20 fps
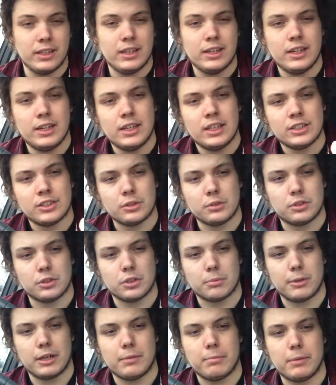So we're
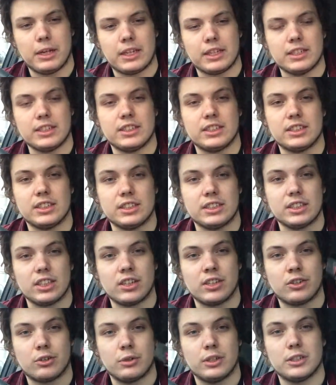talking about him making this. This is
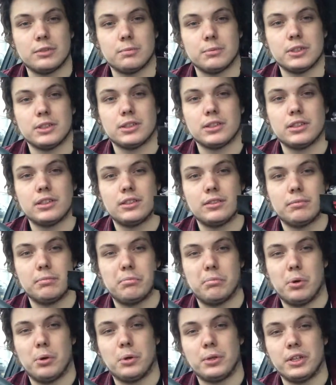Christmas
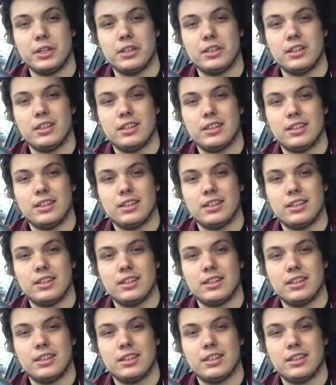pudding